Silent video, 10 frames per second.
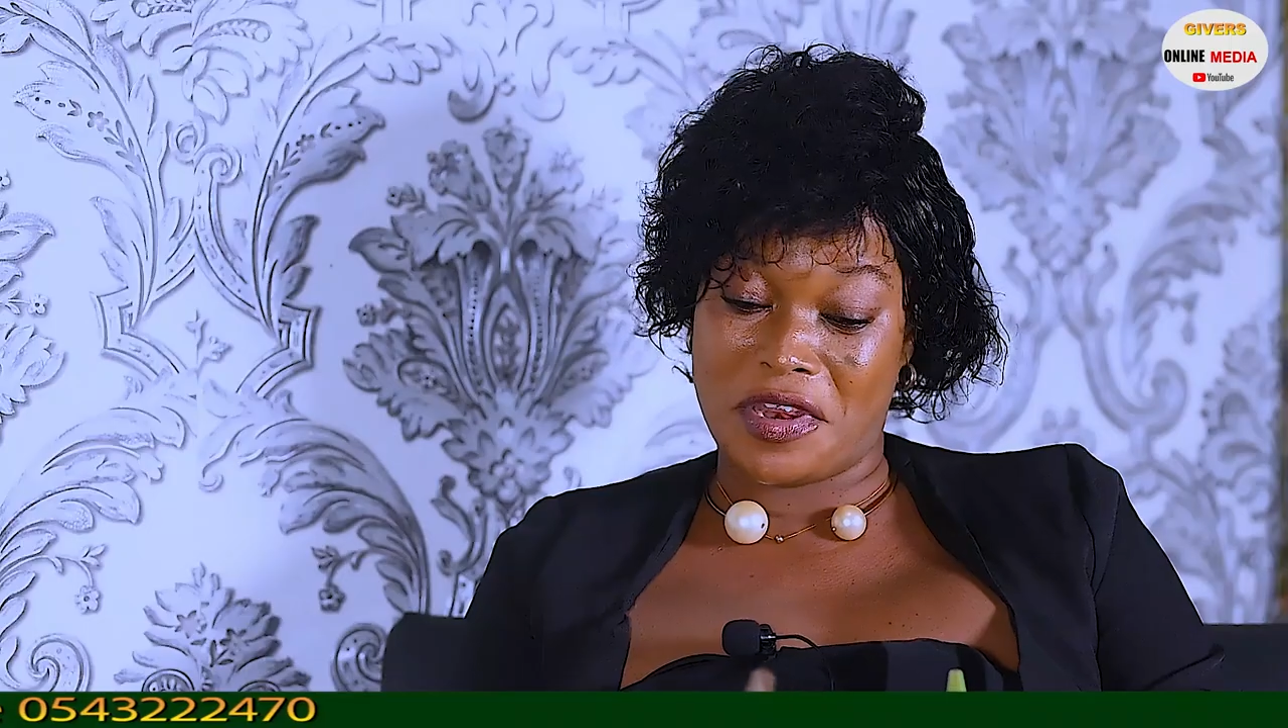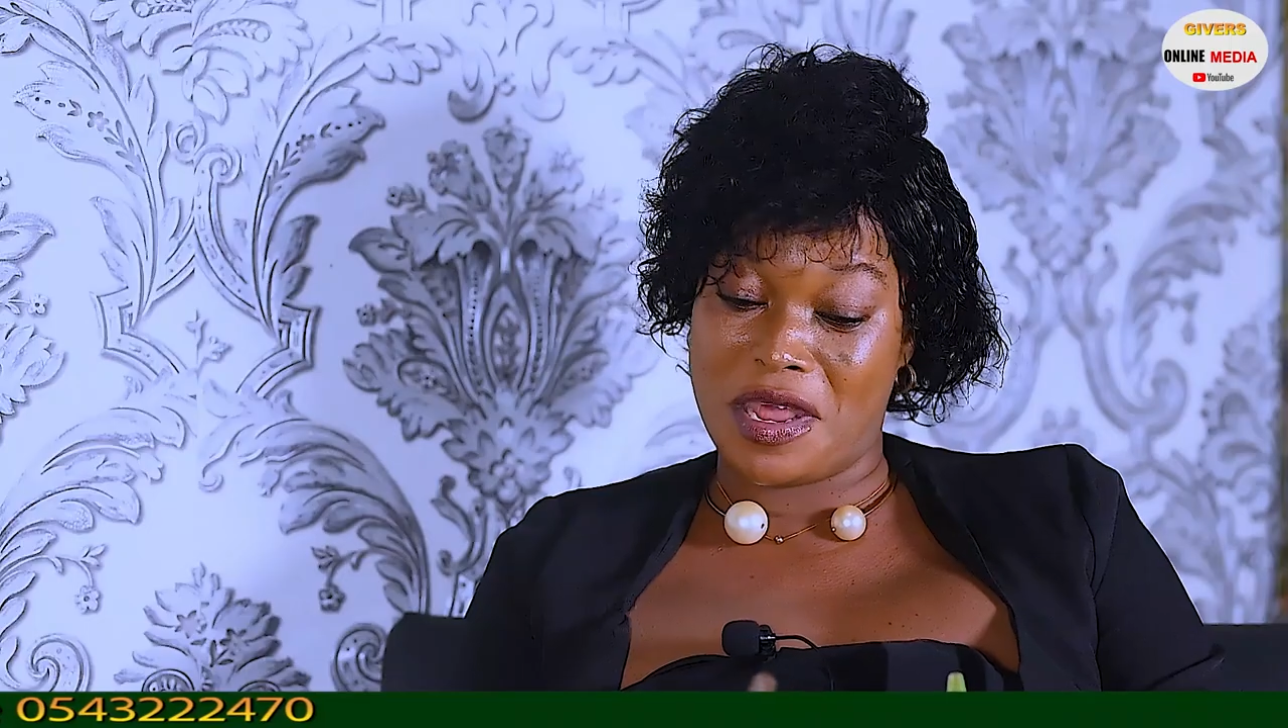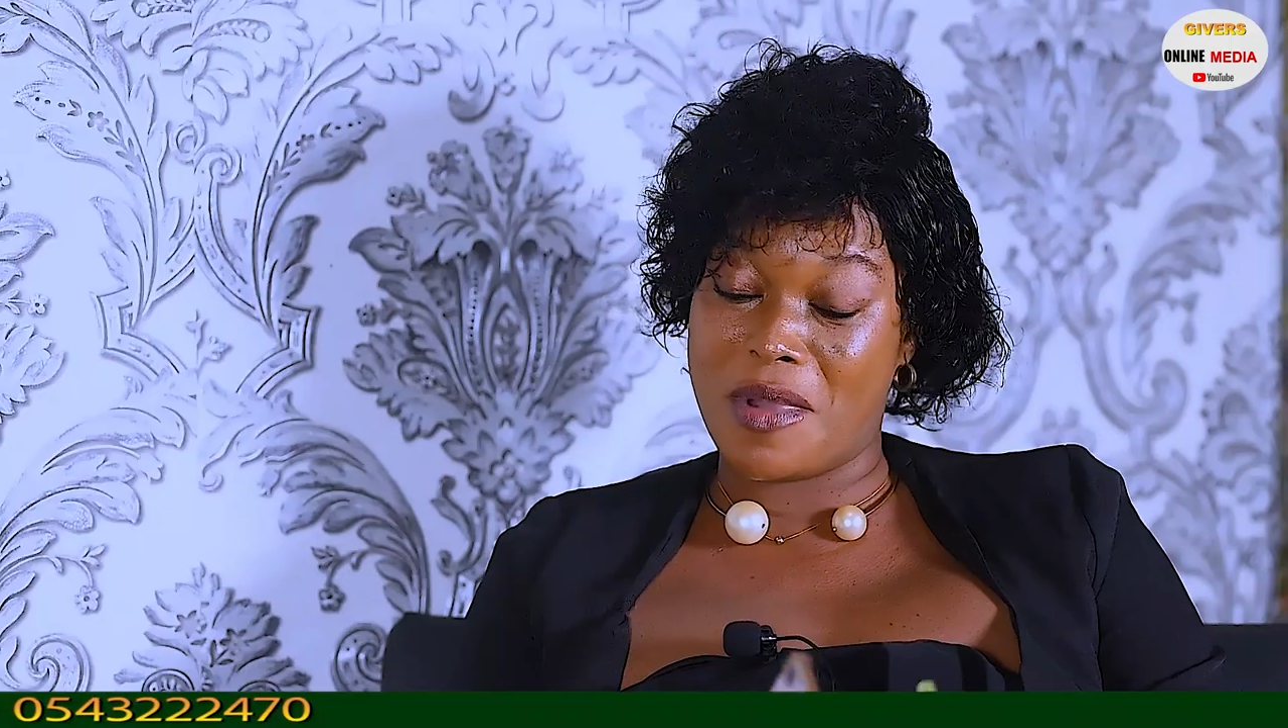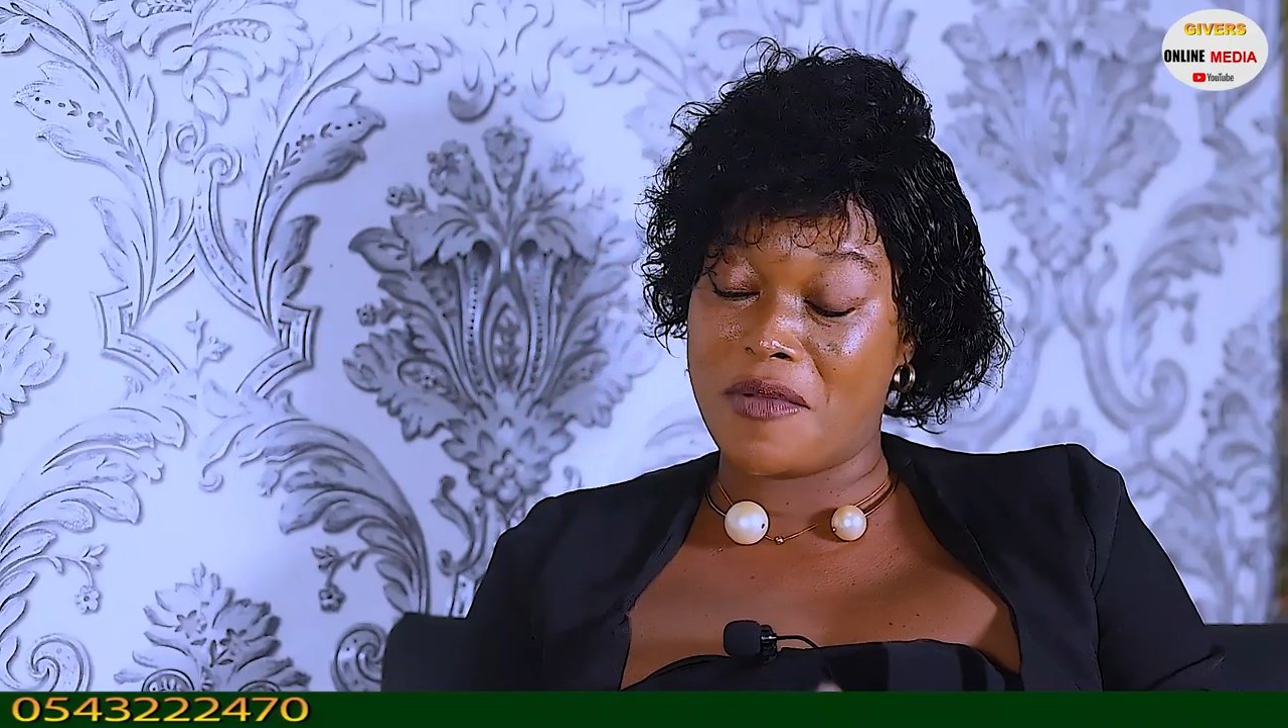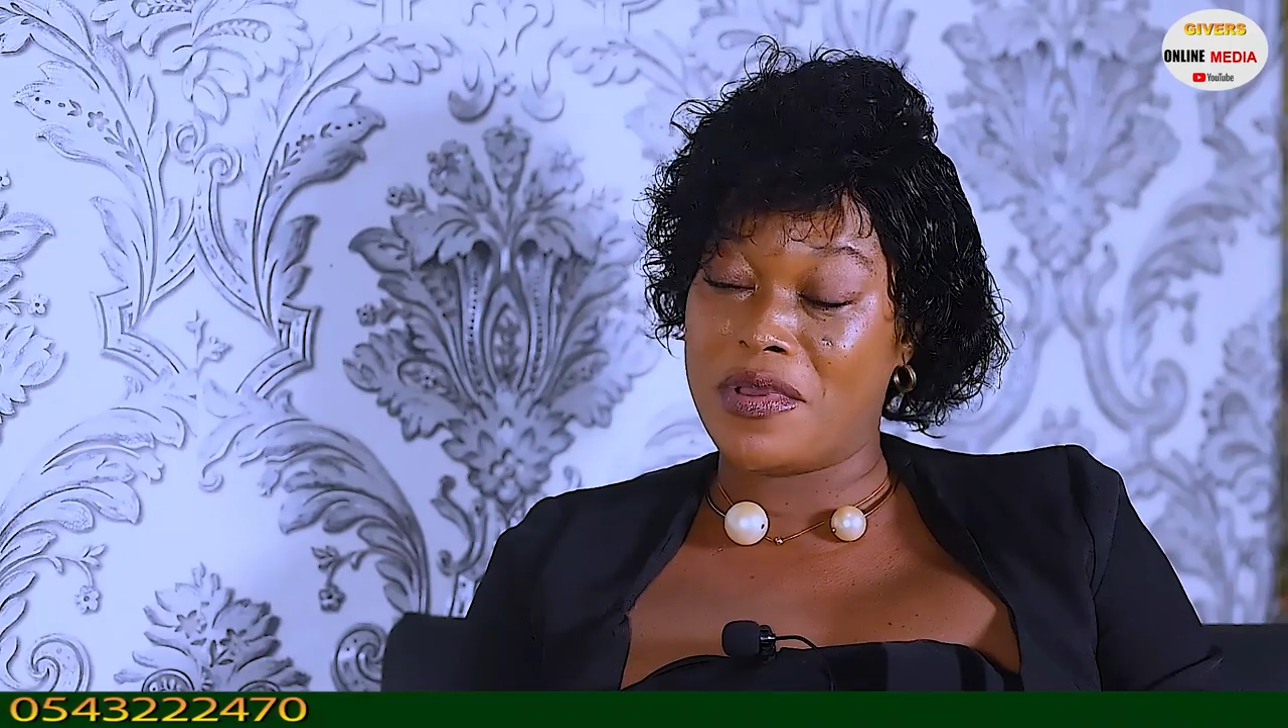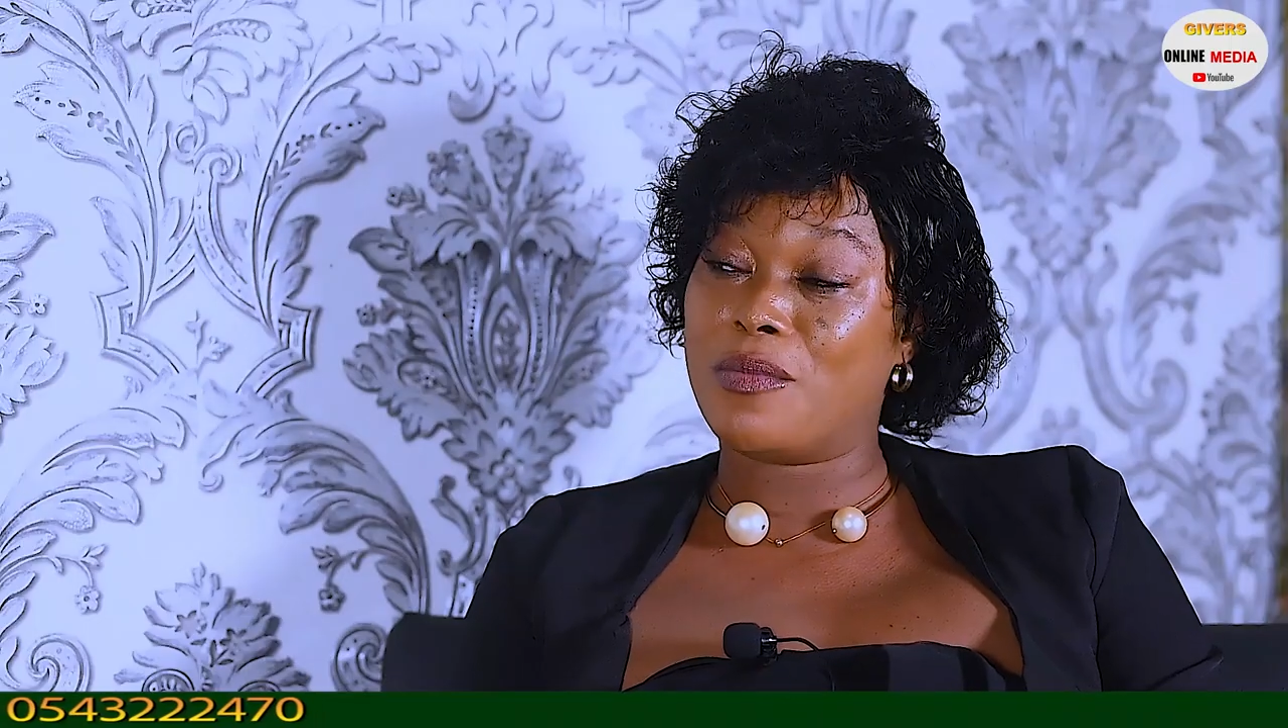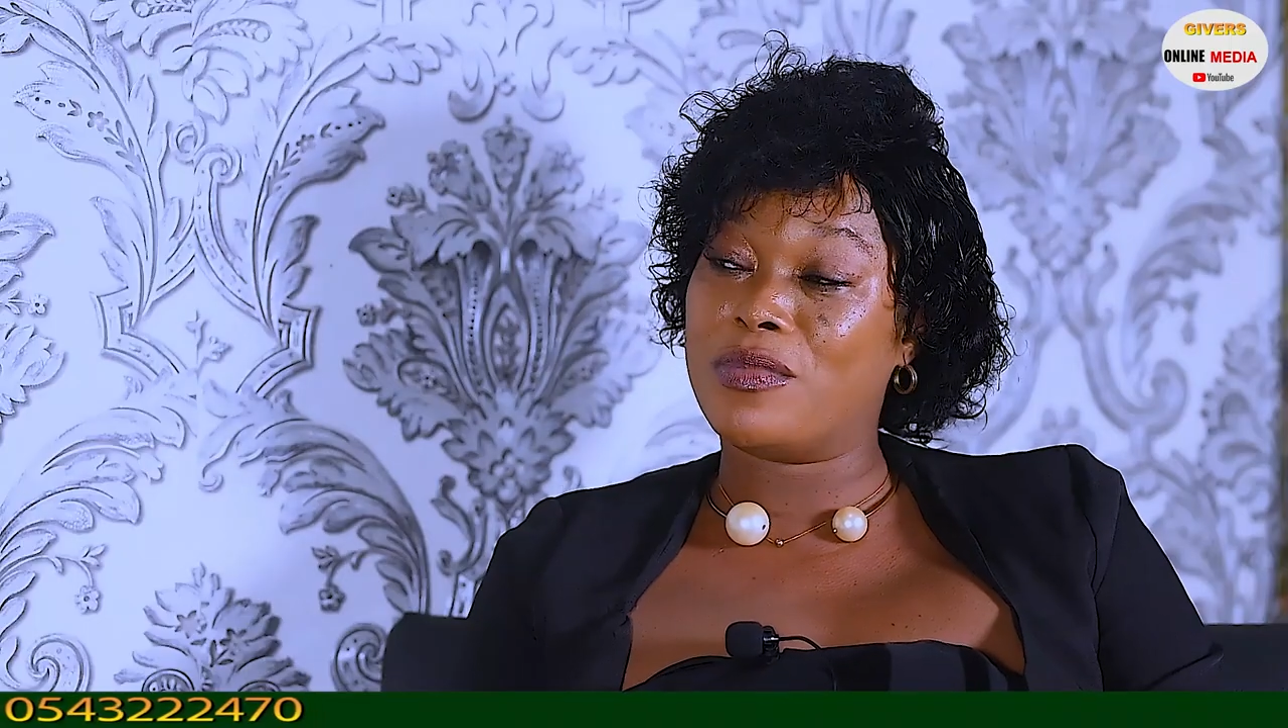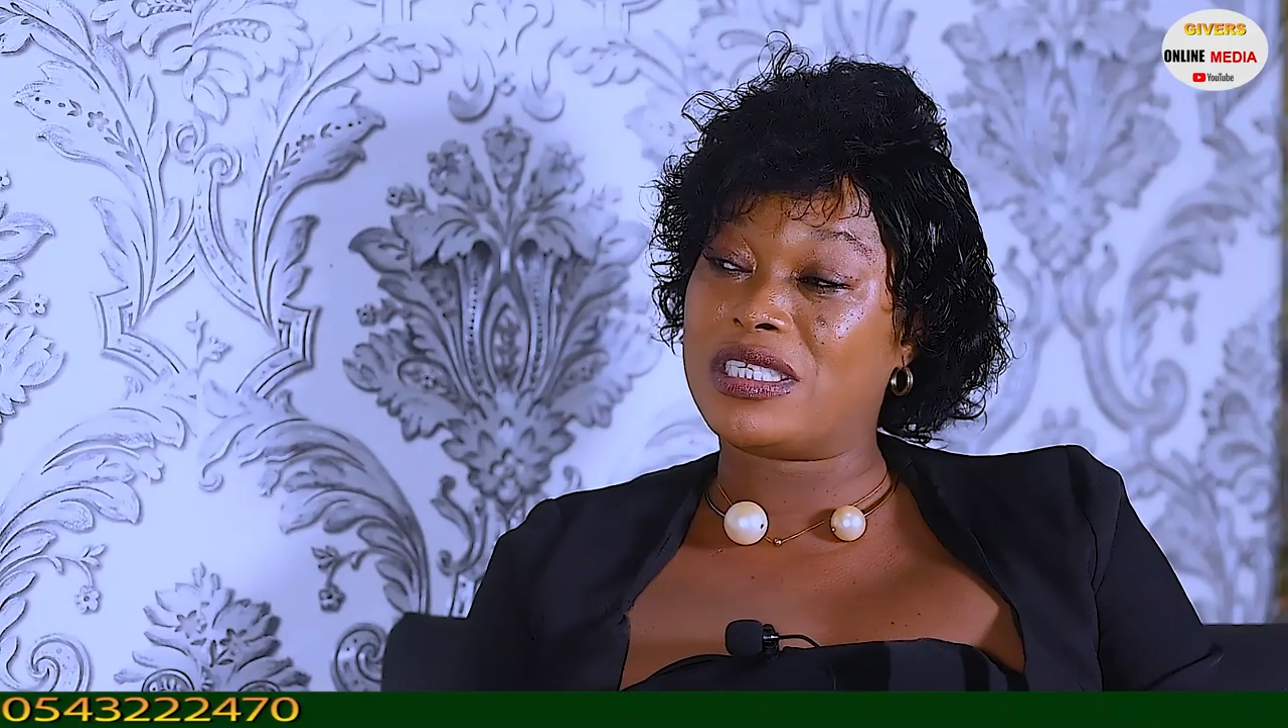in Yama with them,